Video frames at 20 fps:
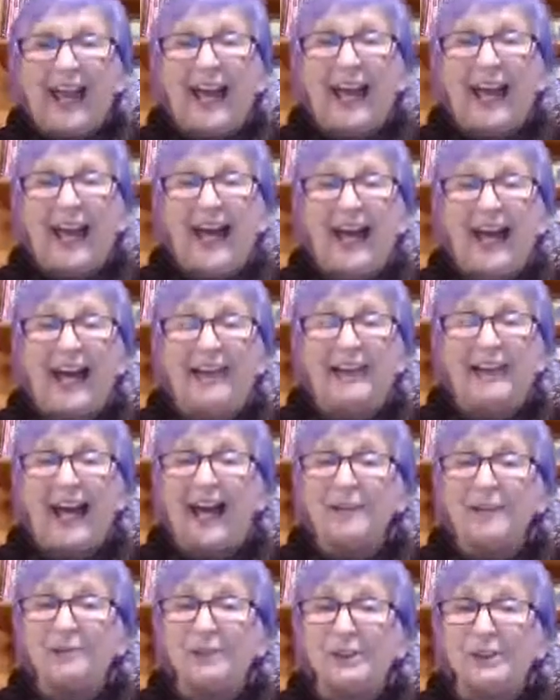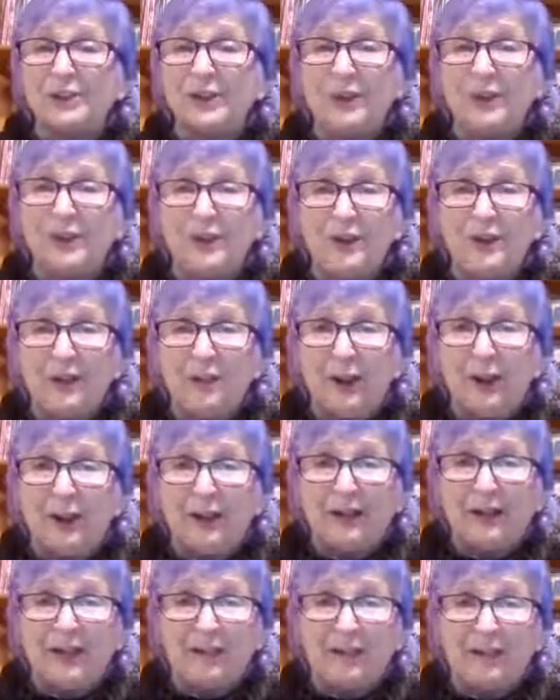And I'm sure you
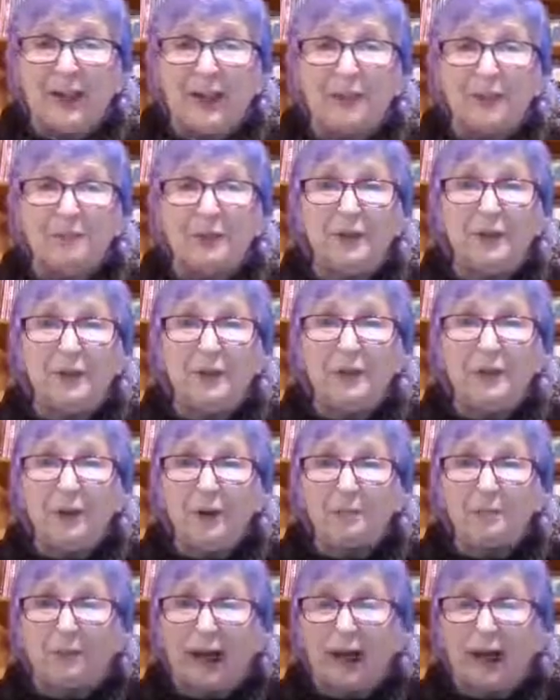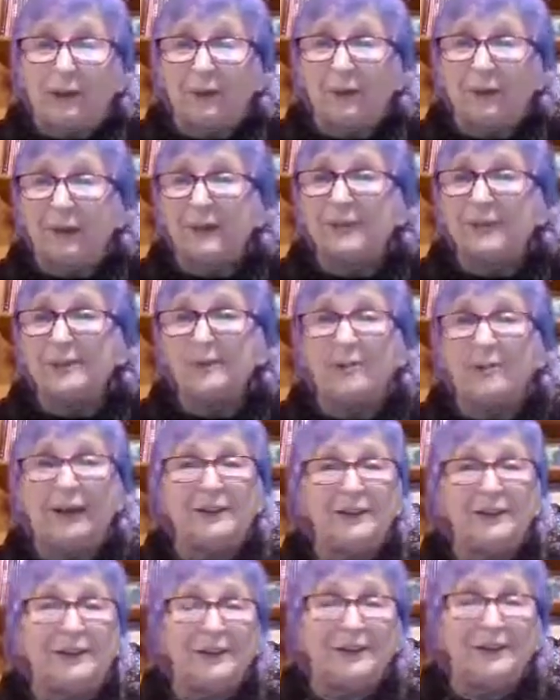want to claim your power as
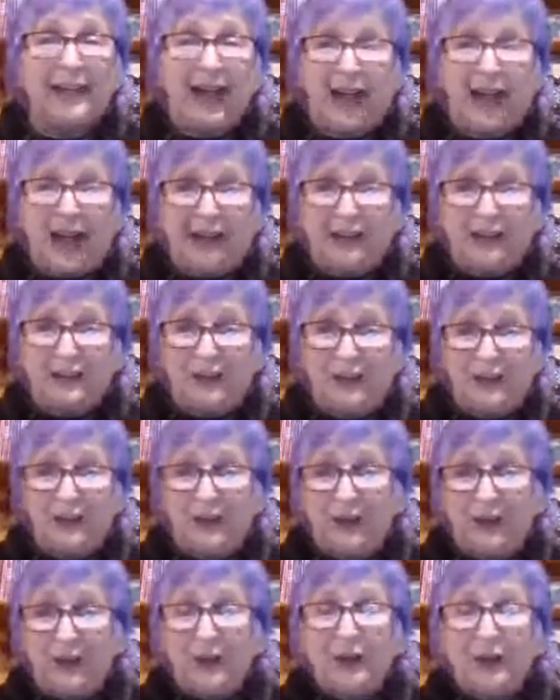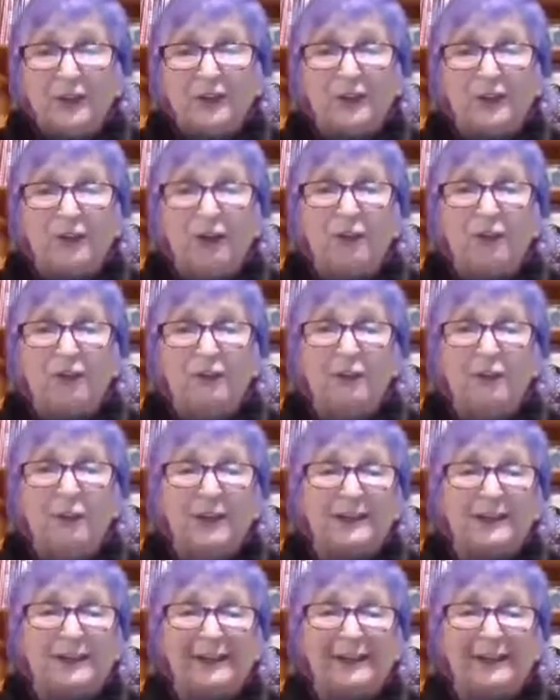much as I do. So for